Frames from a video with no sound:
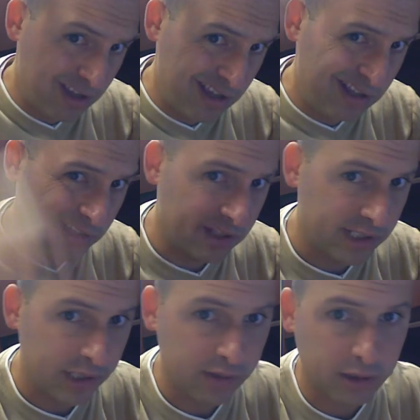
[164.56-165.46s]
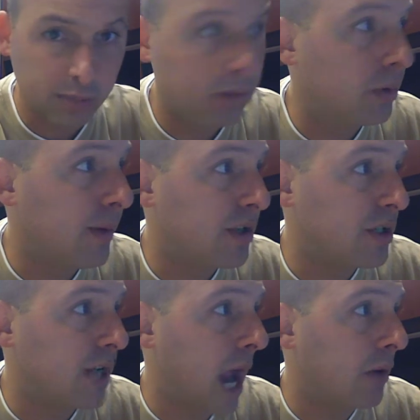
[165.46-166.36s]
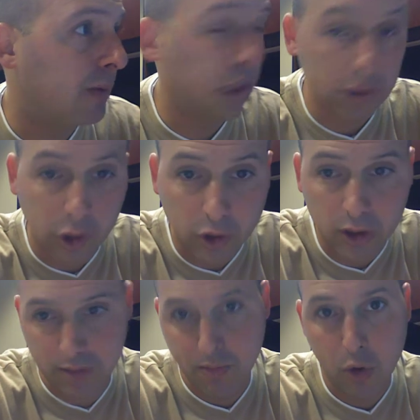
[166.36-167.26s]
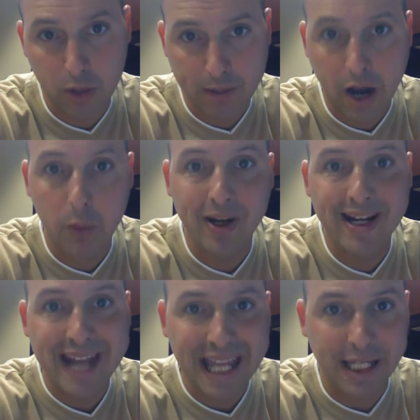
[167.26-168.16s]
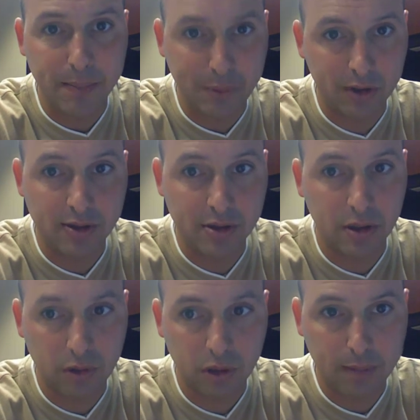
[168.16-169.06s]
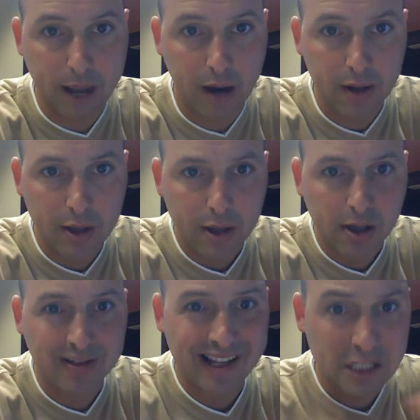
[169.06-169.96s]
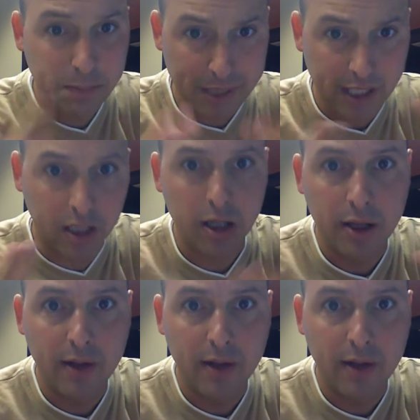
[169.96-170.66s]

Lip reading: into the secret double probation chat room to learn more about what naked puts are all about. Because I speak